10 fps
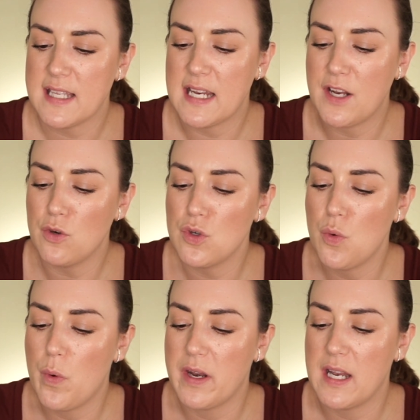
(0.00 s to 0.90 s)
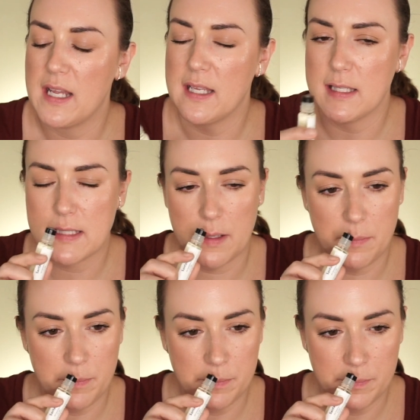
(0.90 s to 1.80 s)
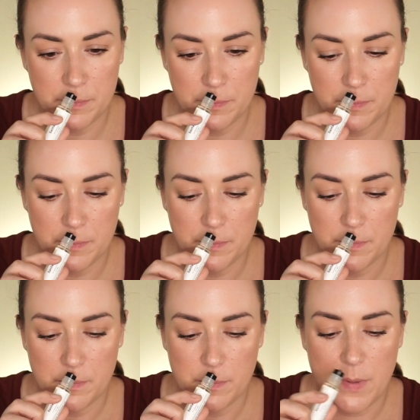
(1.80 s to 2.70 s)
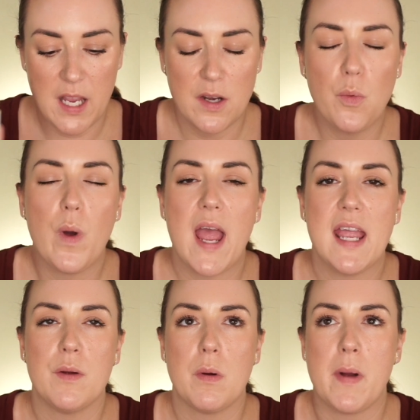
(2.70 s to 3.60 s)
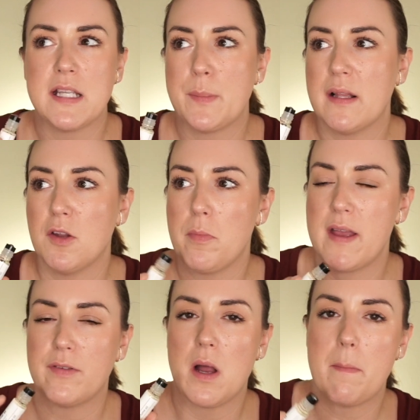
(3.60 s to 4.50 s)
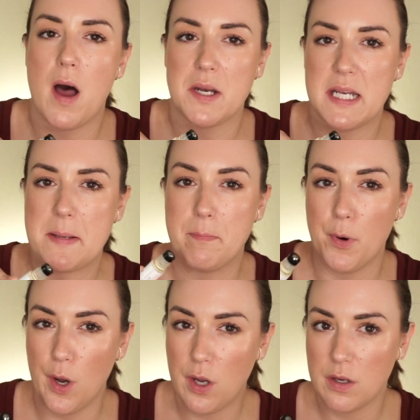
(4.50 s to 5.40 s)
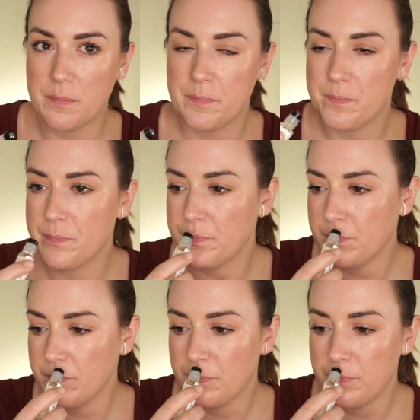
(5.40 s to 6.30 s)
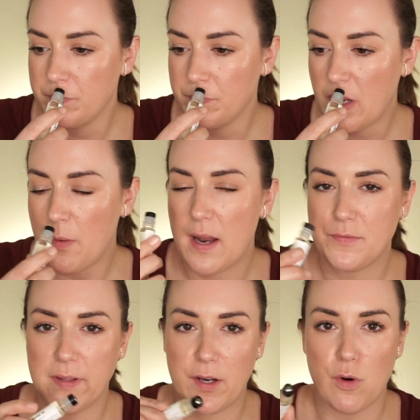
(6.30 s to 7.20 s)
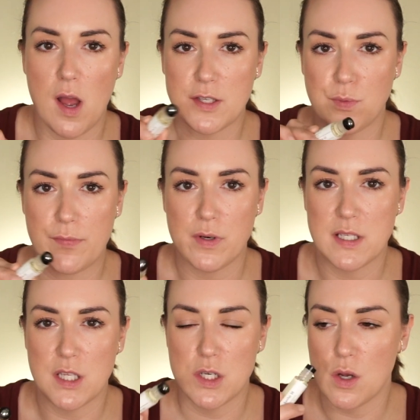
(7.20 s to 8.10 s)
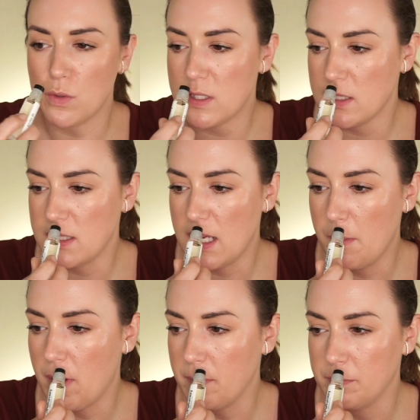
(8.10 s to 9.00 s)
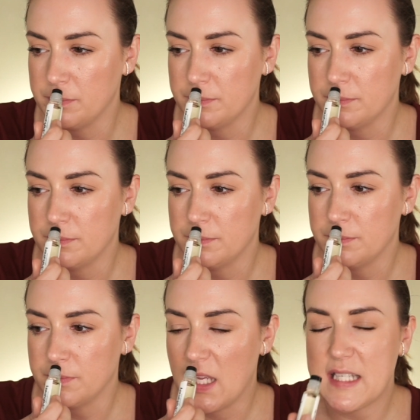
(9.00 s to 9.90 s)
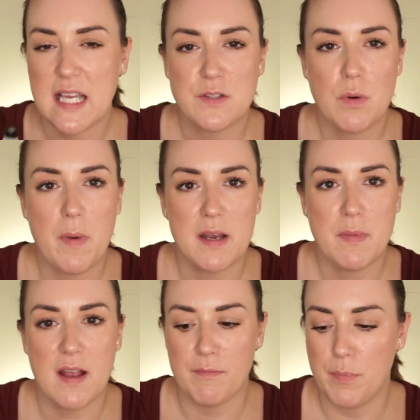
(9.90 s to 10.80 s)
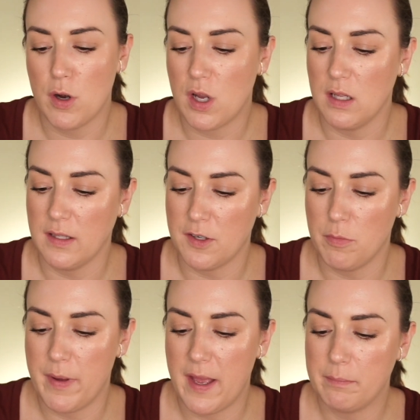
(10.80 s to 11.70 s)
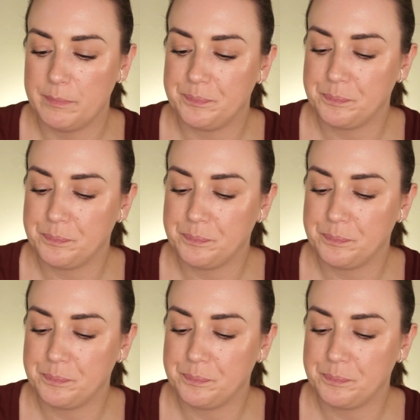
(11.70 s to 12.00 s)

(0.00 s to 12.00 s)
And I don't know what it is, but in a way it reminds me a little bit of Commodity Book. I would have to like cross-reference the notes and see, but it does remind me of Book a little bit.